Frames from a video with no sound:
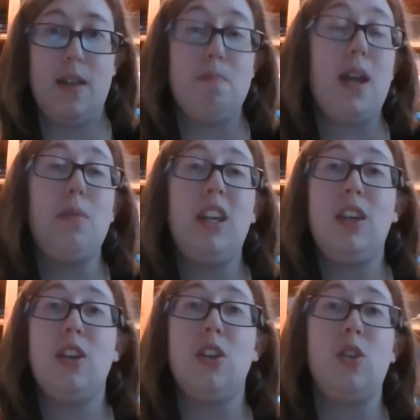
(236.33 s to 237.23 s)

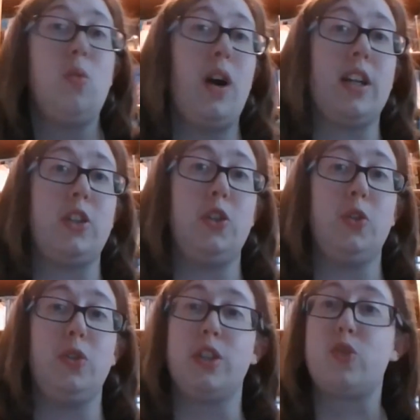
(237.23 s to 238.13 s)
Maybe you want
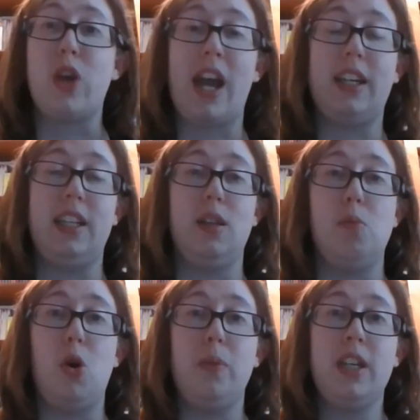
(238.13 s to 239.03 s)
to distract in the
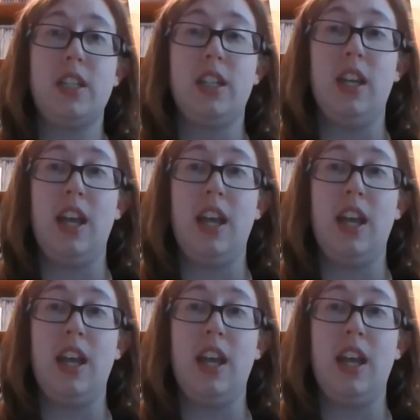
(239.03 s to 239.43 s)
moment,